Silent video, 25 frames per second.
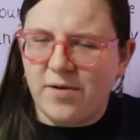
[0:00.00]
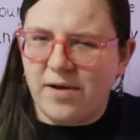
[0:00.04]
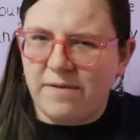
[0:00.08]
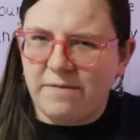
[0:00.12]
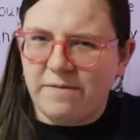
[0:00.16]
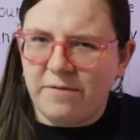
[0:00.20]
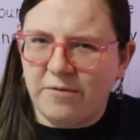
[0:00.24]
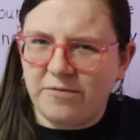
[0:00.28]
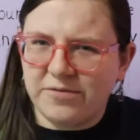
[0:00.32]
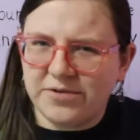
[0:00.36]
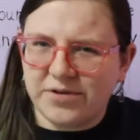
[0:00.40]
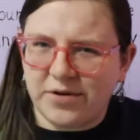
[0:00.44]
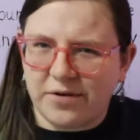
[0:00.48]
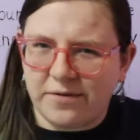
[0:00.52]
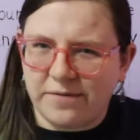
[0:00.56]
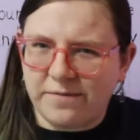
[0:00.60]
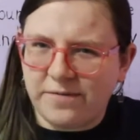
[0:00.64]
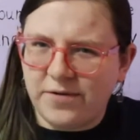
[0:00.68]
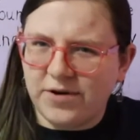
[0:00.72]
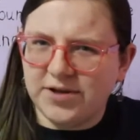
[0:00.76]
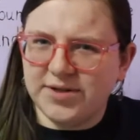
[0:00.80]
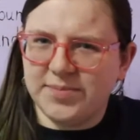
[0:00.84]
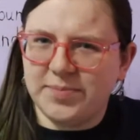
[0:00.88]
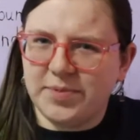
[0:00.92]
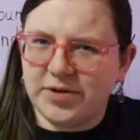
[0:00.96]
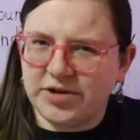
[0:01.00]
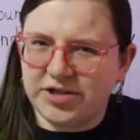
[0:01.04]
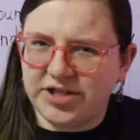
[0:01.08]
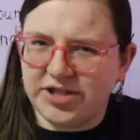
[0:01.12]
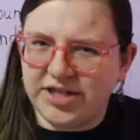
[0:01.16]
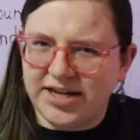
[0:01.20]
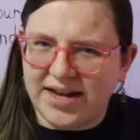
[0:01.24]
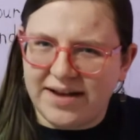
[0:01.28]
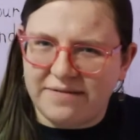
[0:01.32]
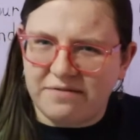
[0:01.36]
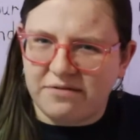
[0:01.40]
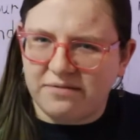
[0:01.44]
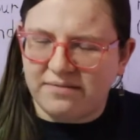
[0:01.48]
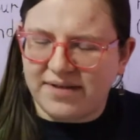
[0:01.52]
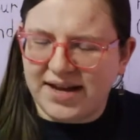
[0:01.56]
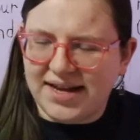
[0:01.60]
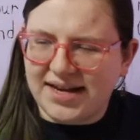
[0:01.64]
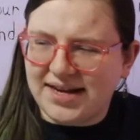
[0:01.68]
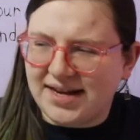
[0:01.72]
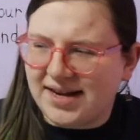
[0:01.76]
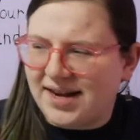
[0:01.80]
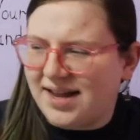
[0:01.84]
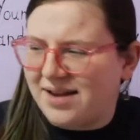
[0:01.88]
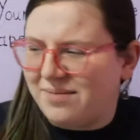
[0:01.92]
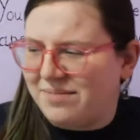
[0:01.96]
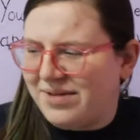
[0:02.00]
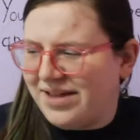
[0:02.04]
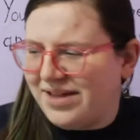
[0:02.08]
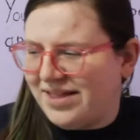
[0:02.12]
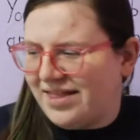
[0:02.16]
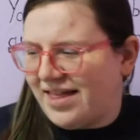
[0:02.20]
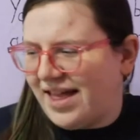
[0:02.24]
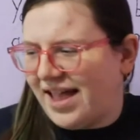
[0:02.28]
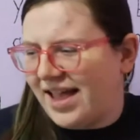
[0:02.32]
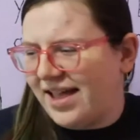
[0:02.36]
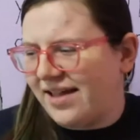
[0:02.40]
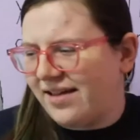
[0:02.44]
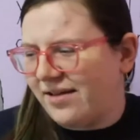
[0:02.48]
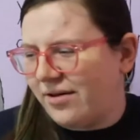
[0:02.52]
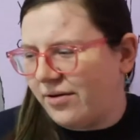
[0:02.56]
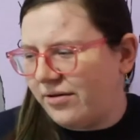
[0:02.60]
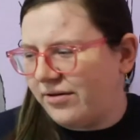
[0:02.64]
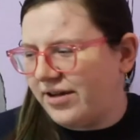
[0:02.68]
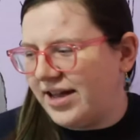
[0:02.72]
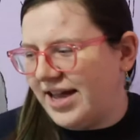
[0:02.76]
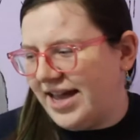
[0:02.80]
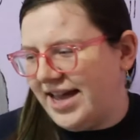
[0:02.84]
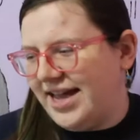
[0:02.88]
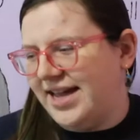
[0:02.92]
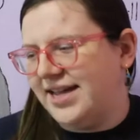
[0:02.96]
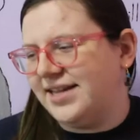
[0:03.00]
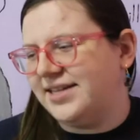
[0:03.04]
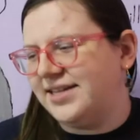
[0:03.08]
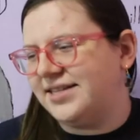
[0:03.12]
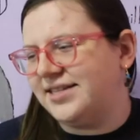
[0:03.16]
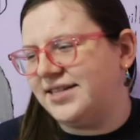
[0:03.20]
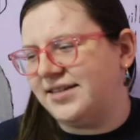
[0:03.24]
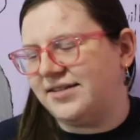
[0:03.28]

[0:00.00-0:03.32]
if it was her first book she'd ever written, it'd be like, okay,